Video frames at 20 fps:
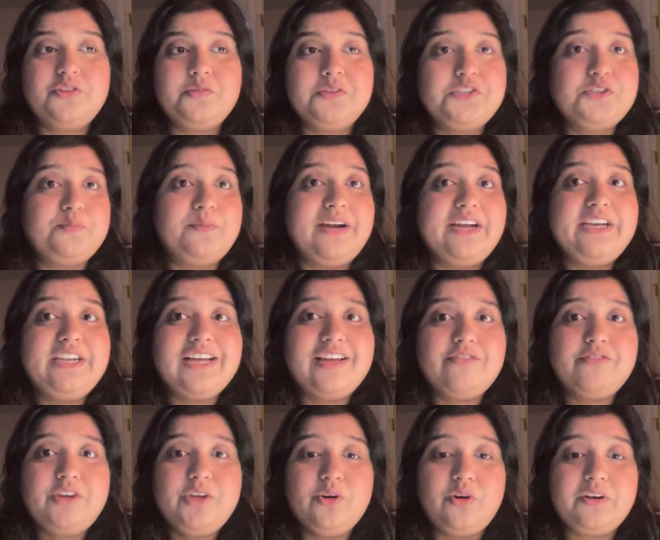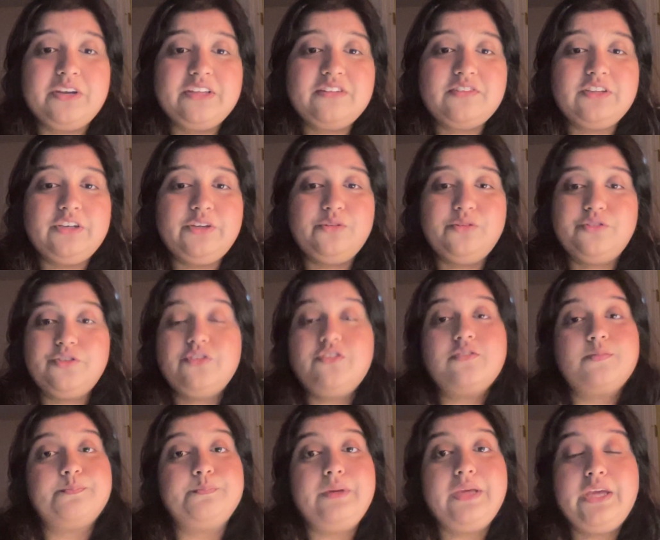which might have chaotic
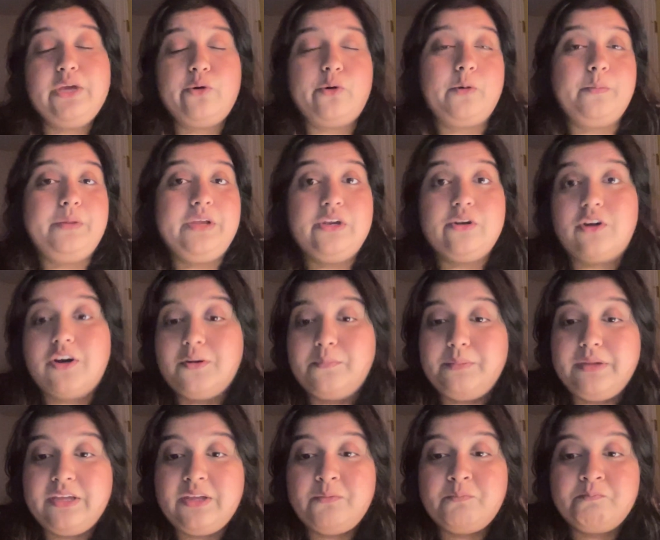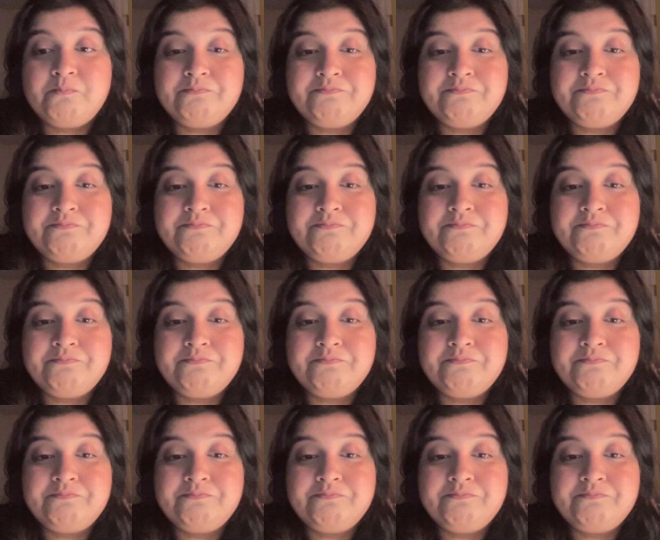solutions, may or may not be